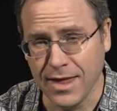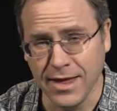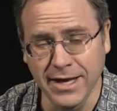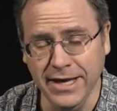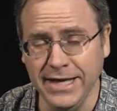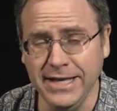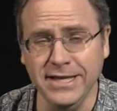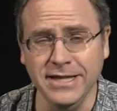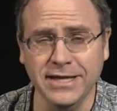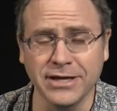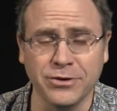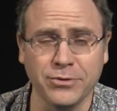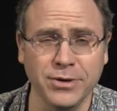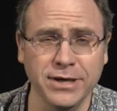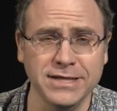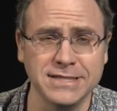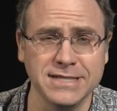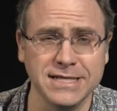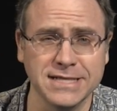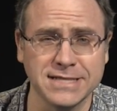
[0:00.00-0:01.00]
he did the
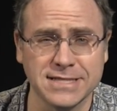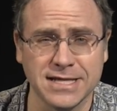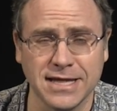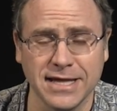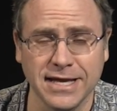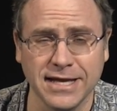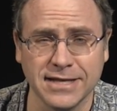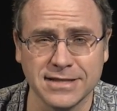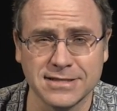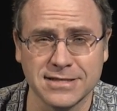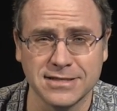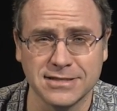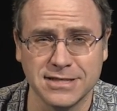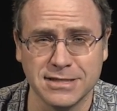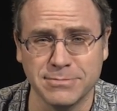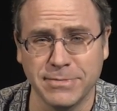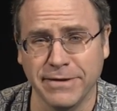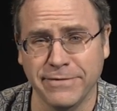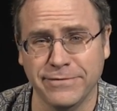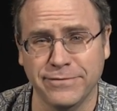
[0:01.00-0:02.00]
craziest things to
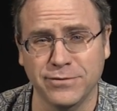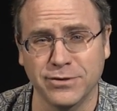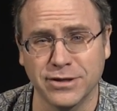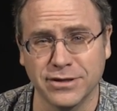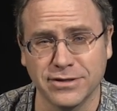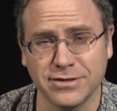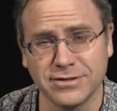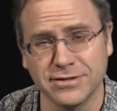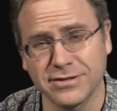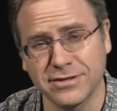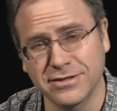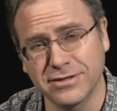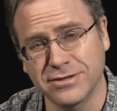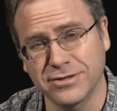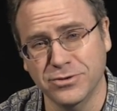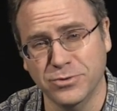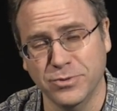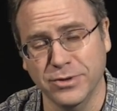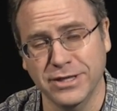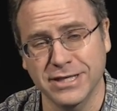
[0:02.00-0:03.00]
my foot
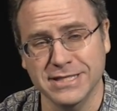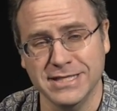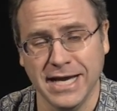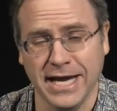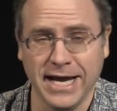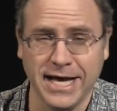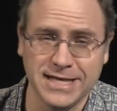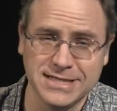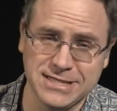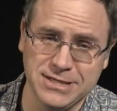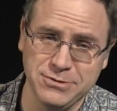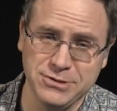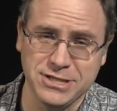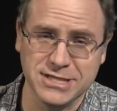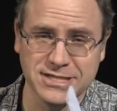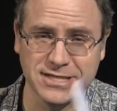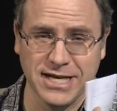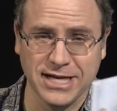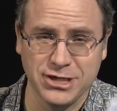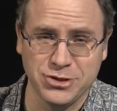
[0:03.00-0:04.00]
with his hands. He was
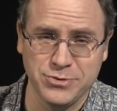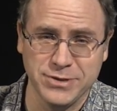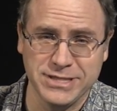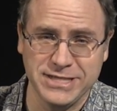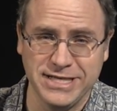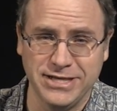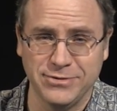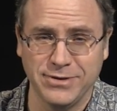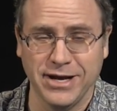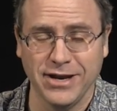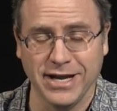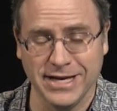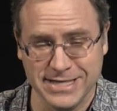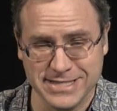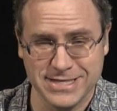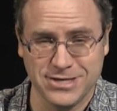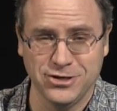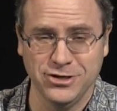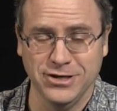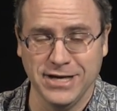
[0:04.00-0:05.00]
just like twisting around, like, does
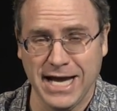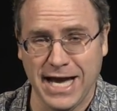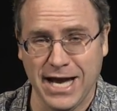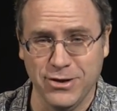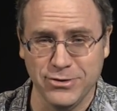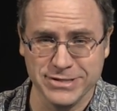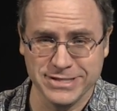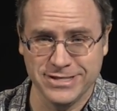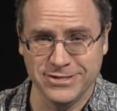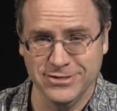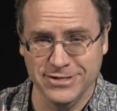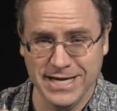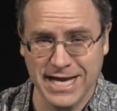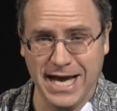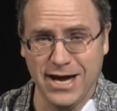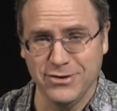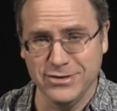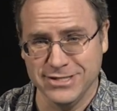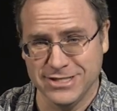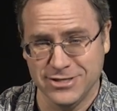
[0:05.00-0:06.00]
it hurt now? Does it hurt
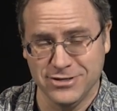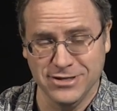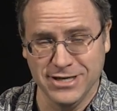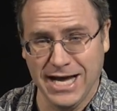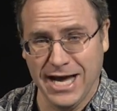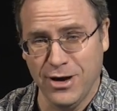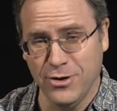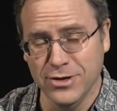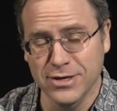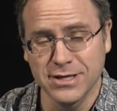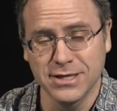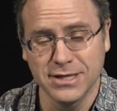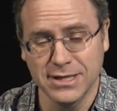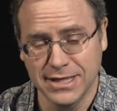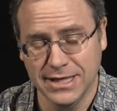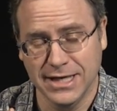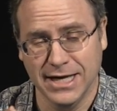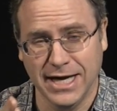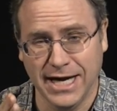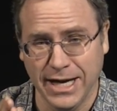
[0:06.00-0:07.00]
now? Does it hurt now?
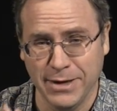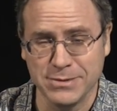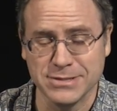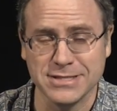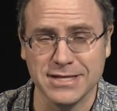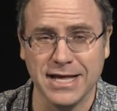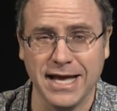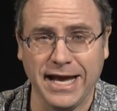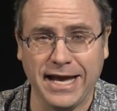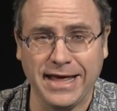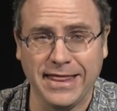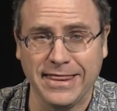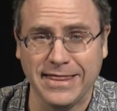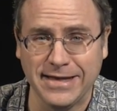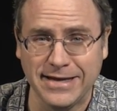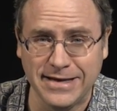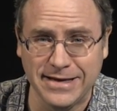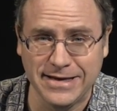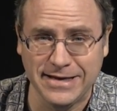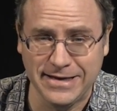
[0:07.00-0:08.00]
It was like
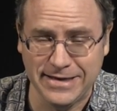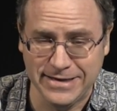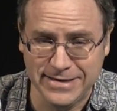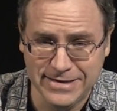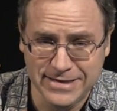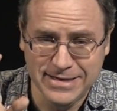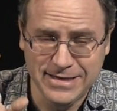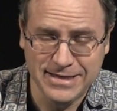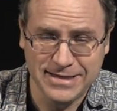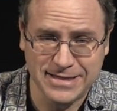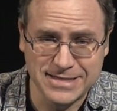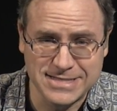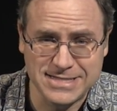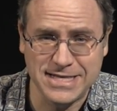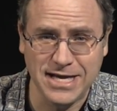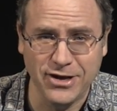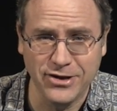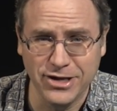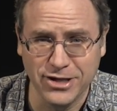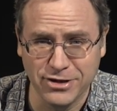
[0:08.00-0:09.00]
the
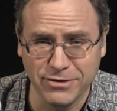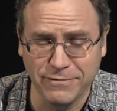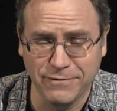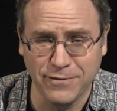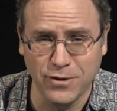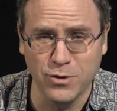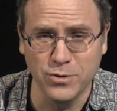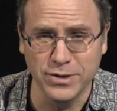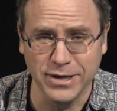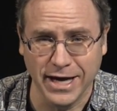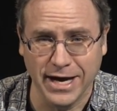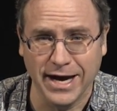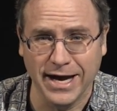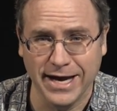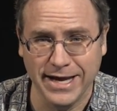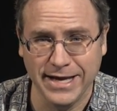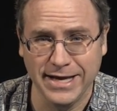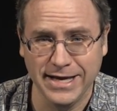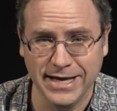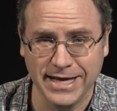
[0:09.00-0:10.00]
cellular phone
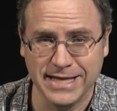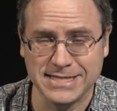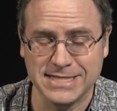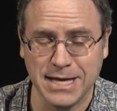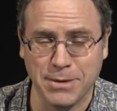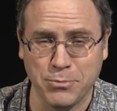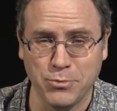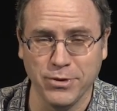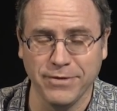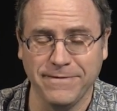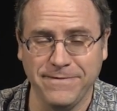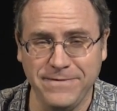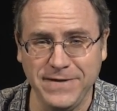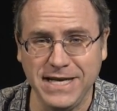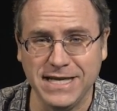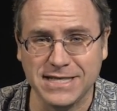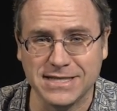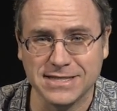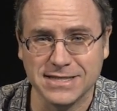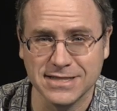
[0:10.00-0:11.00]
guy, except with
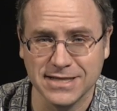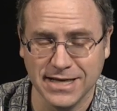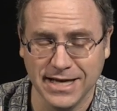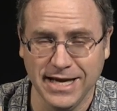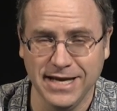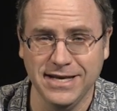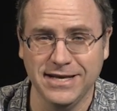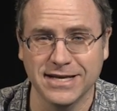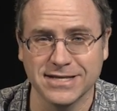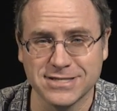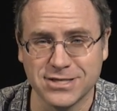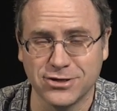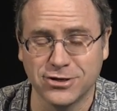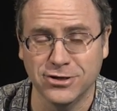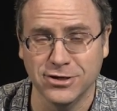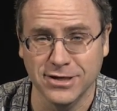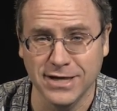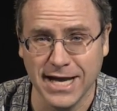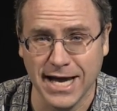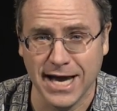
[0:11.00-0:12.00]
feet, and does it
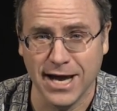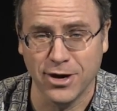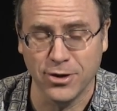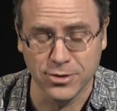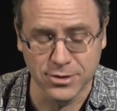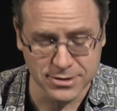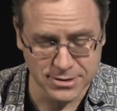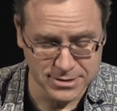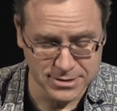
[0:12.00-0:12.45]
hurt now?